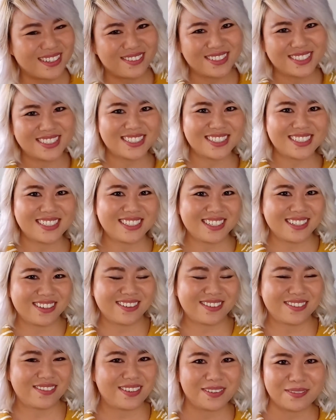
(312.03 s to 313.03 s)
which is,
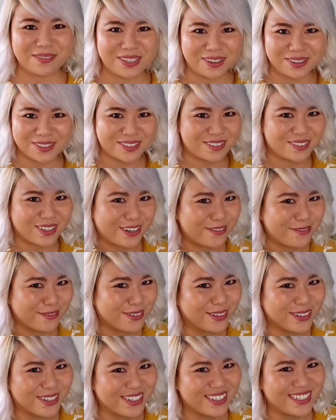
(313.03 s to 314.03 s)
what we all strive
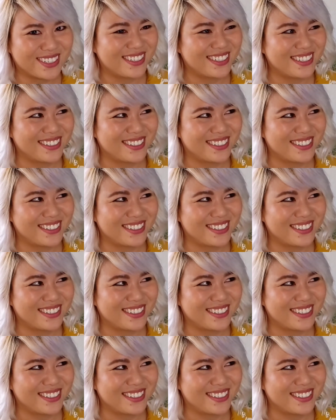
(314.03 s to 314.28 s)
for.